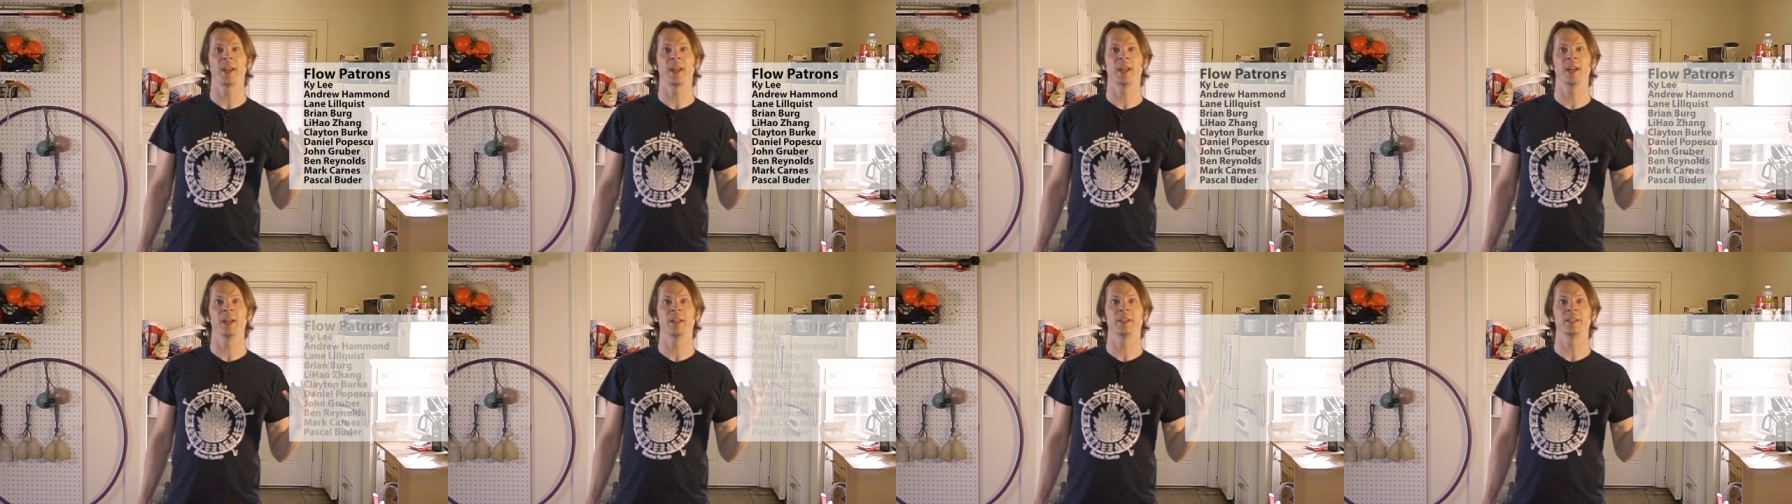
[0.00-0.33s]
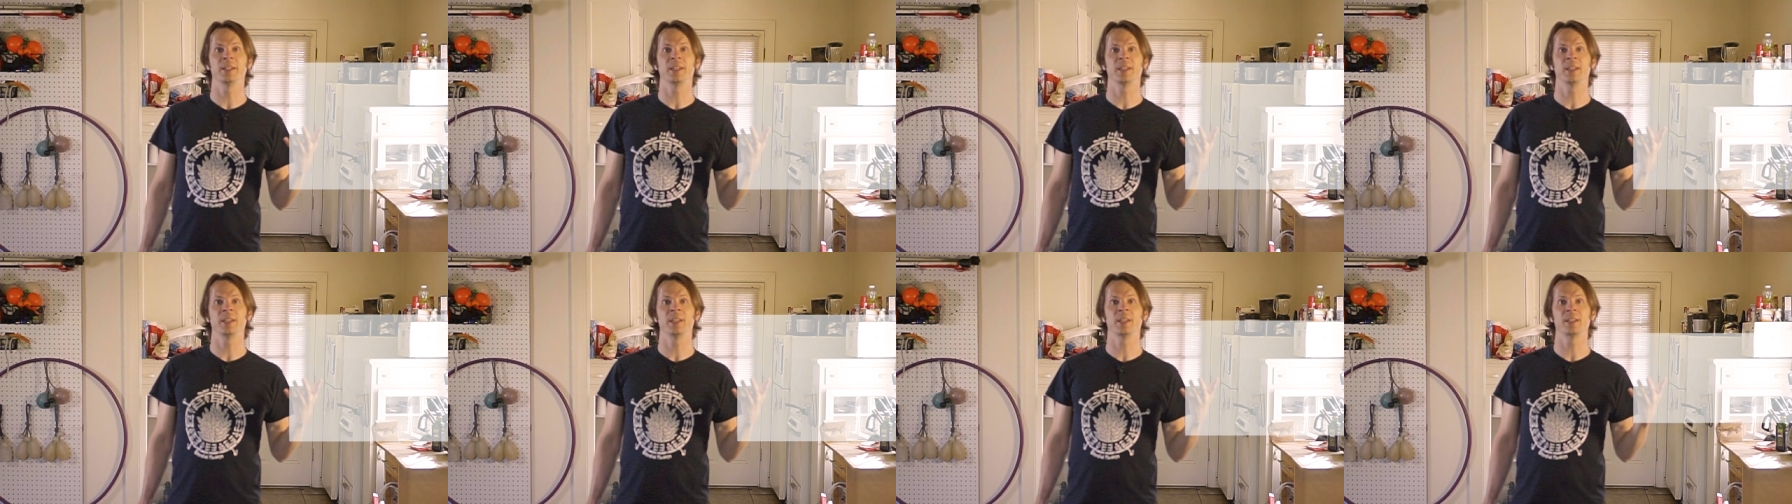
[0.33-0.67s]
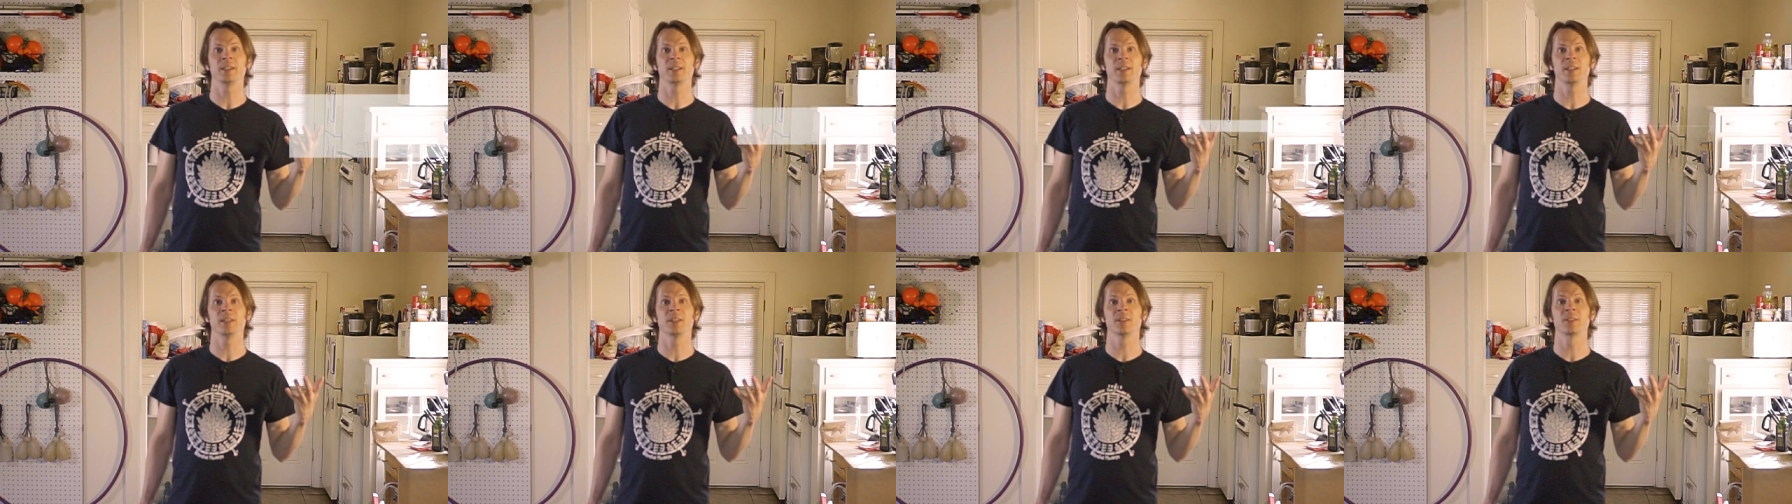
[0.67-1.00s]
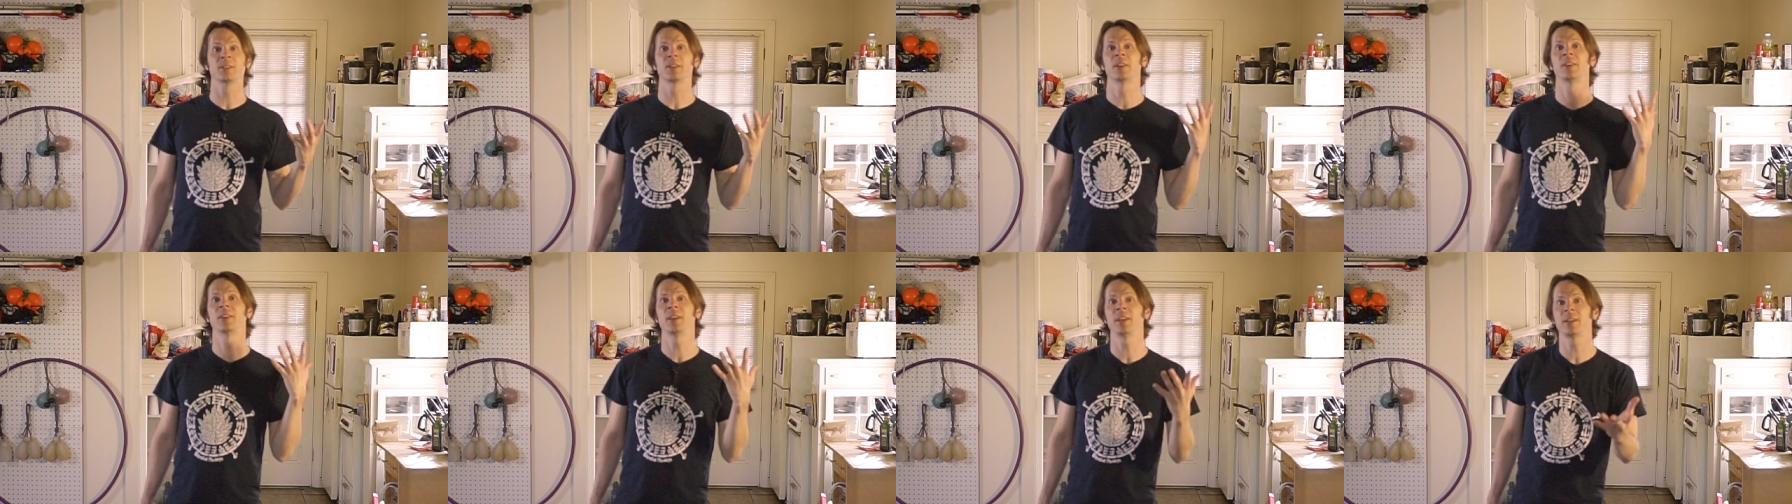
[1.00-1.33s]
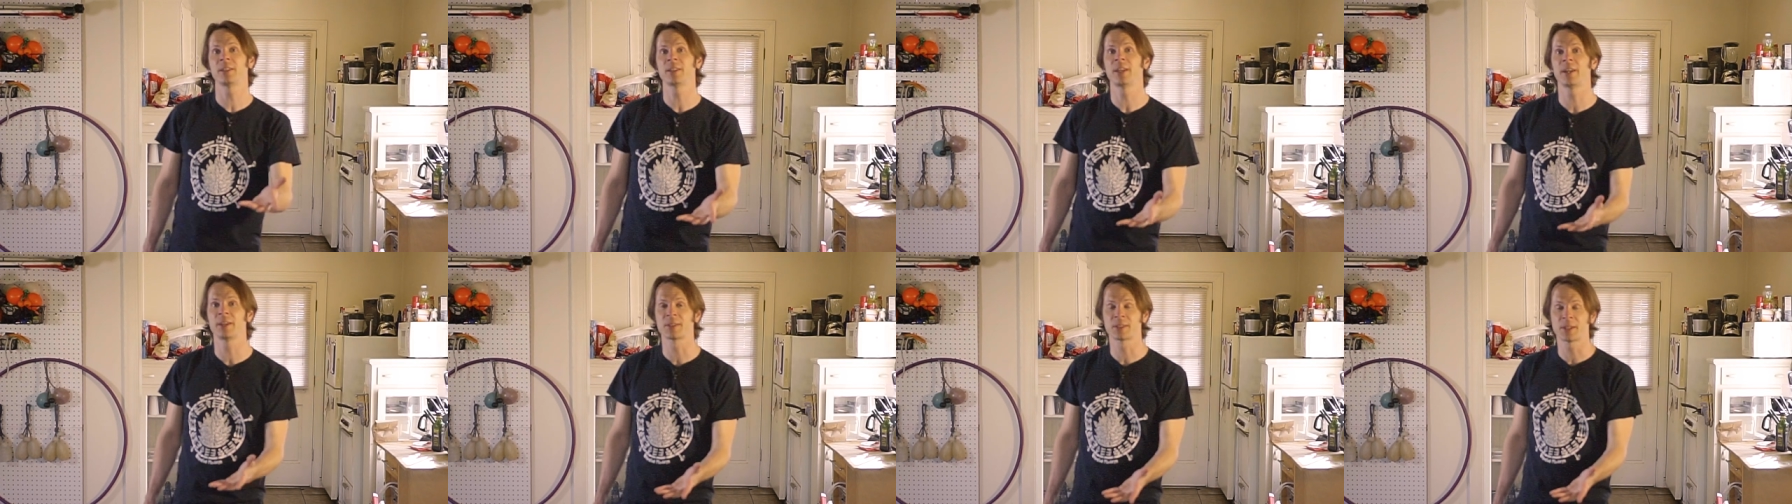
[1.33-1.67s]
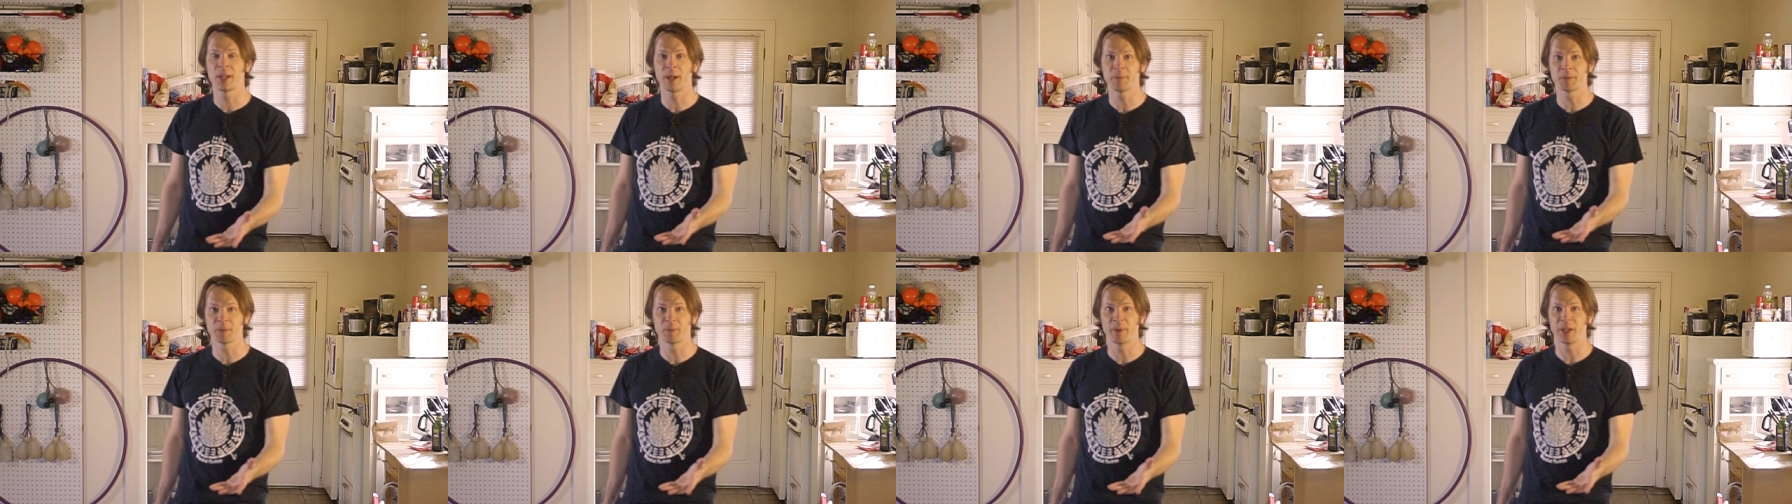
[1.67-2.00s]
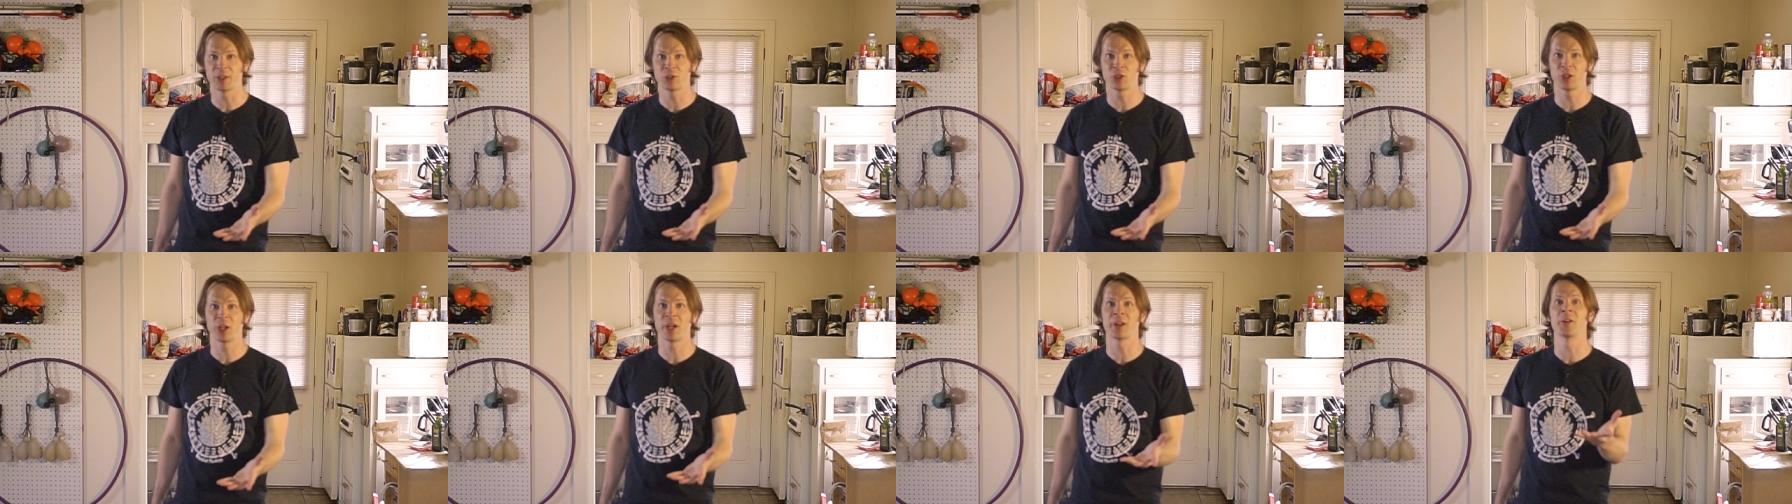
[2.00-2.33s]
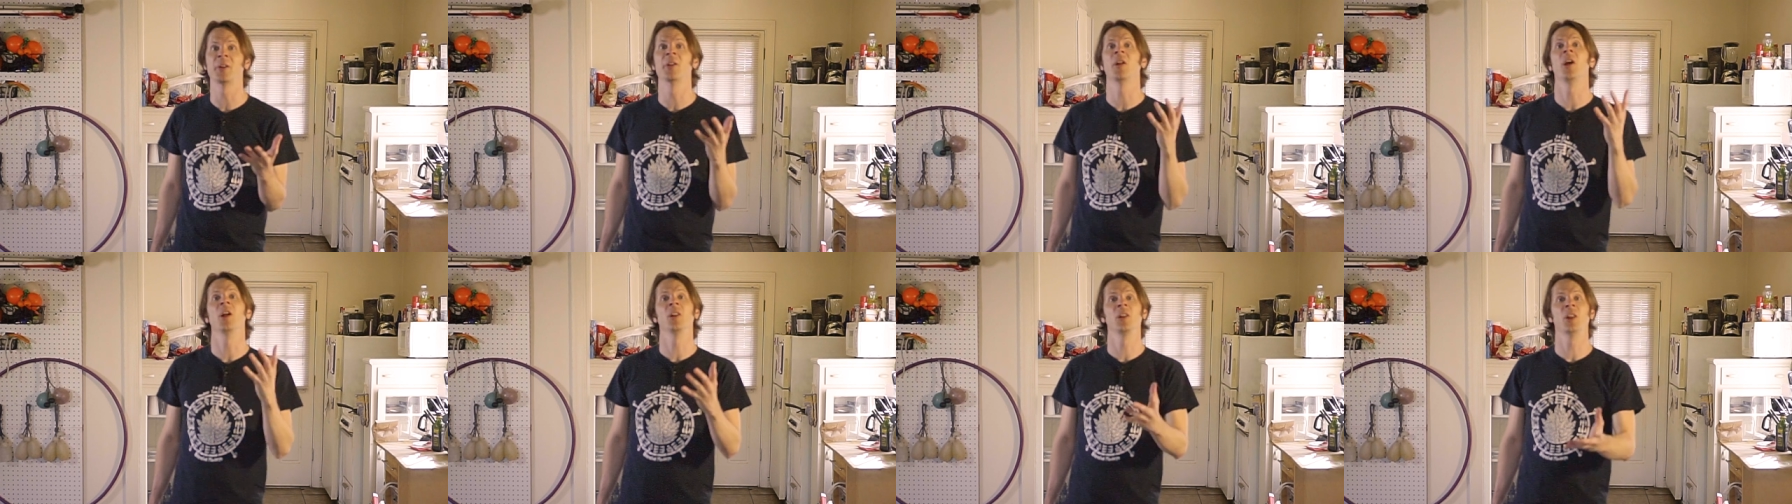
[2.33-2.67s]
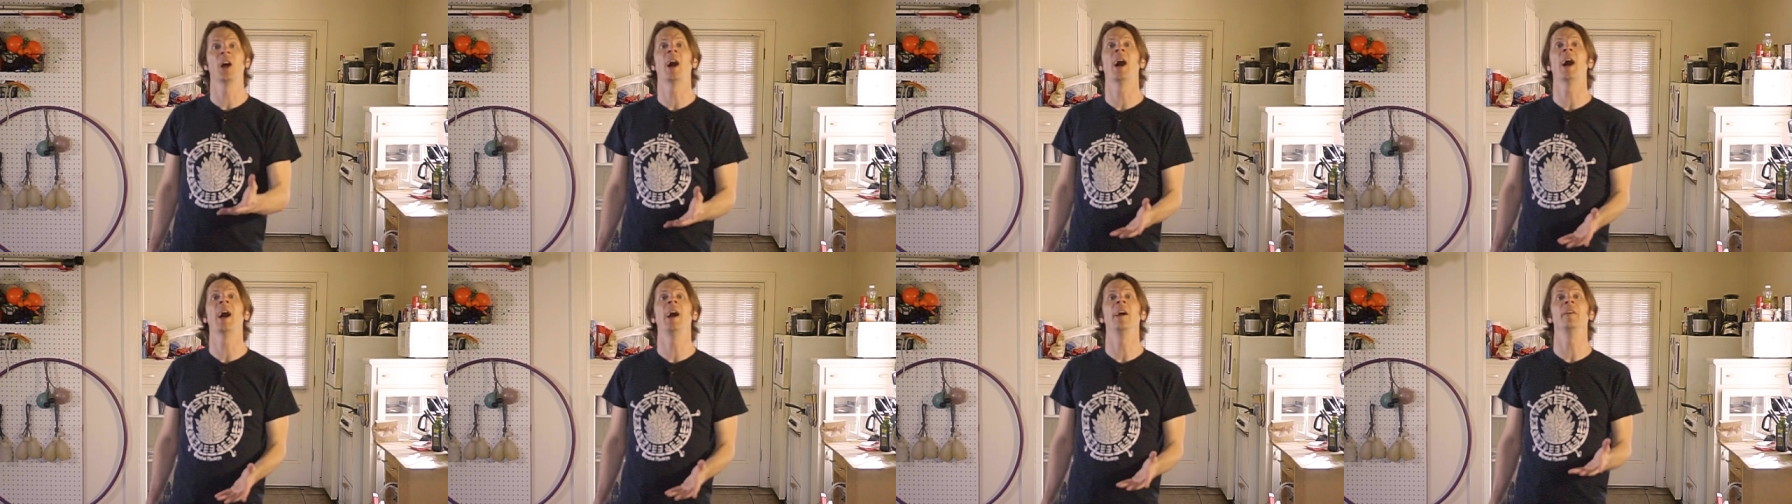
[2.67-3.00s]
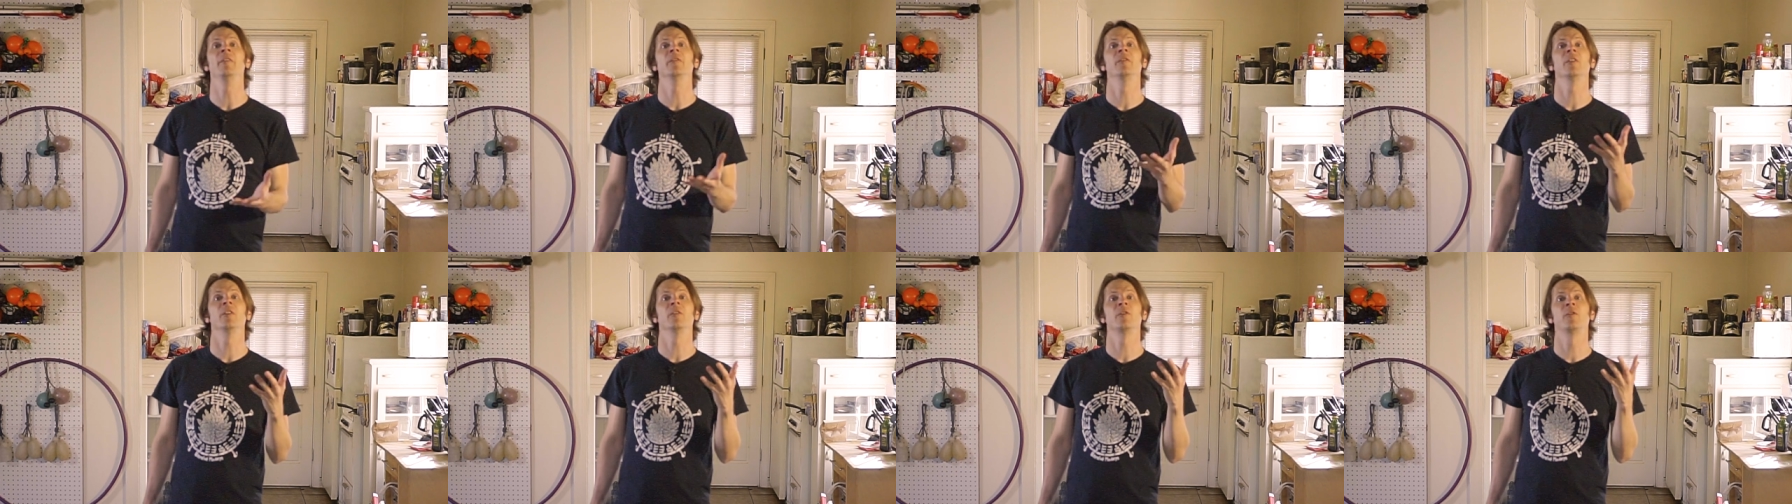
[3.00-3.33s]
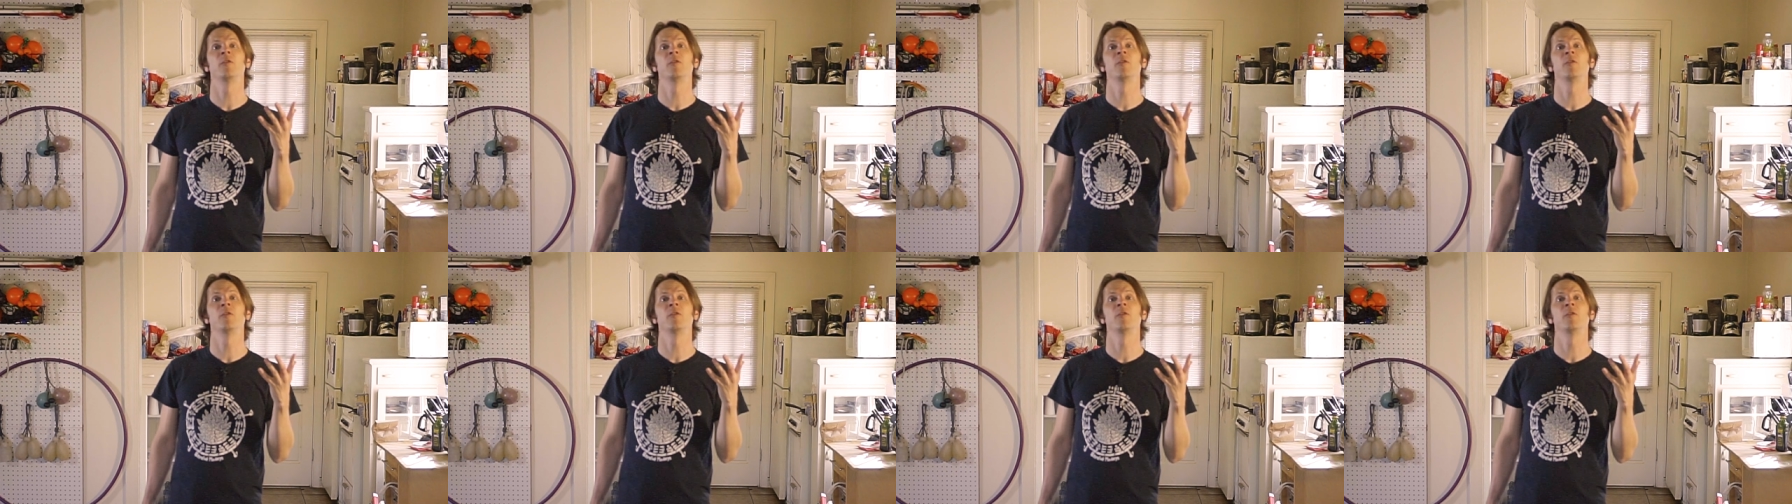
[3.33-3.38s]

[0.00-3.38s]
and it is the thing that has kept my channel alive